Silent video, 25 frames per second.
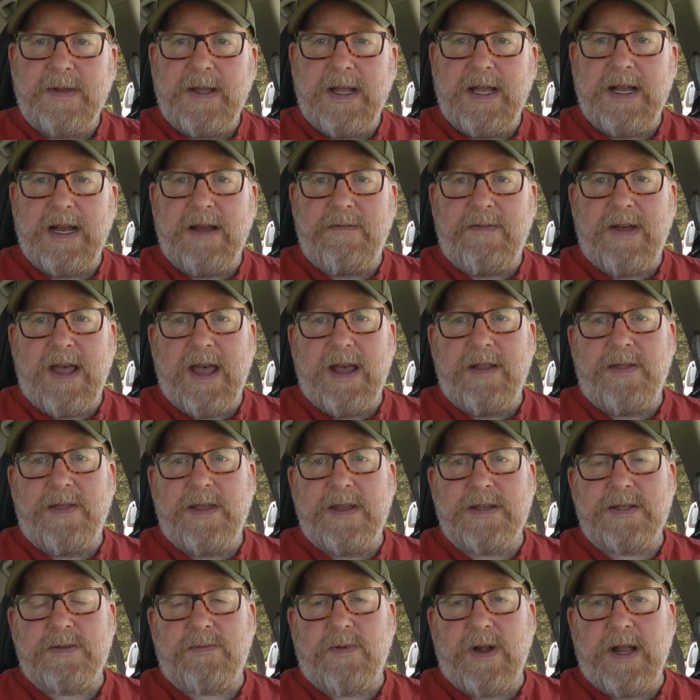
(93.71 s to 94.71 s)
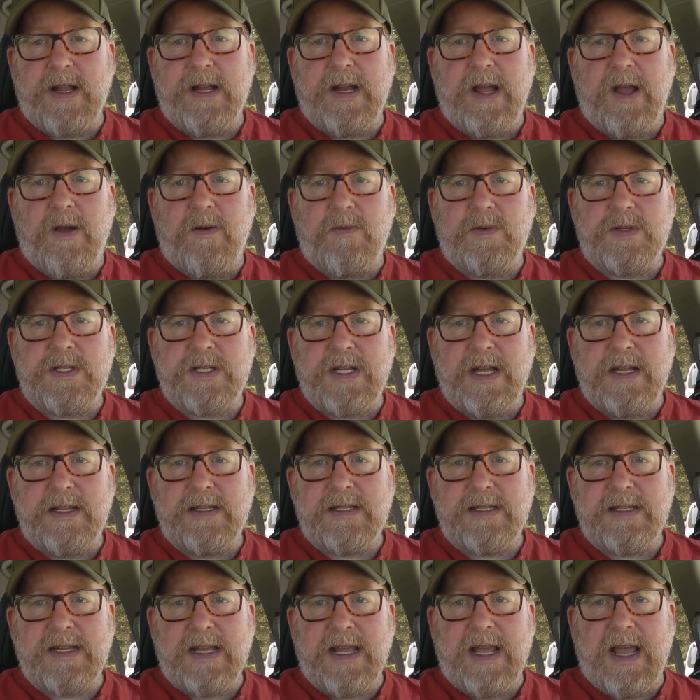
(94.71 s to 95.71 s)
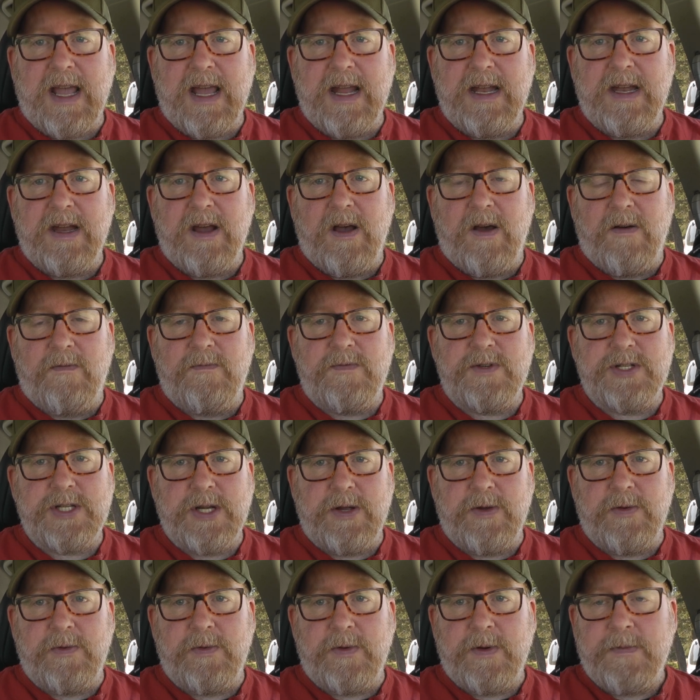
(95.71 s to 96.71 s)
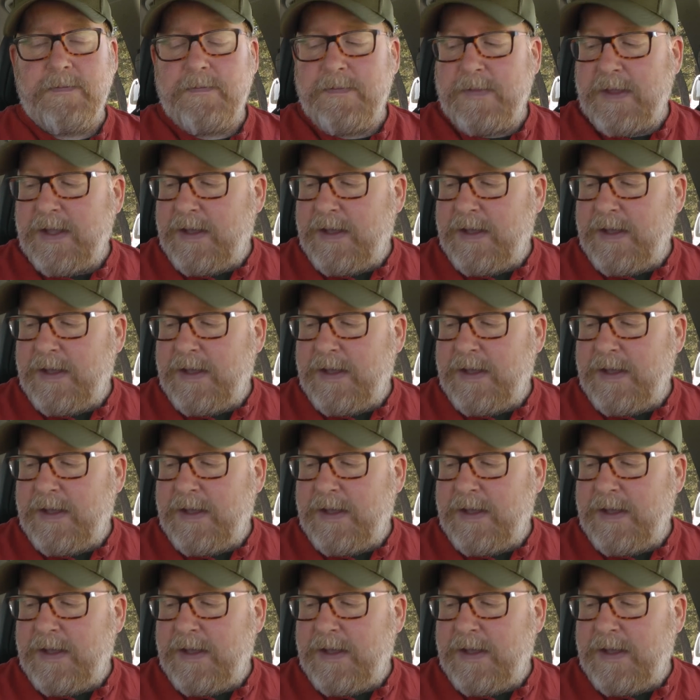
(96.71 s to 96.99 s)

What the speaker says: and I've had this radio since the end of June.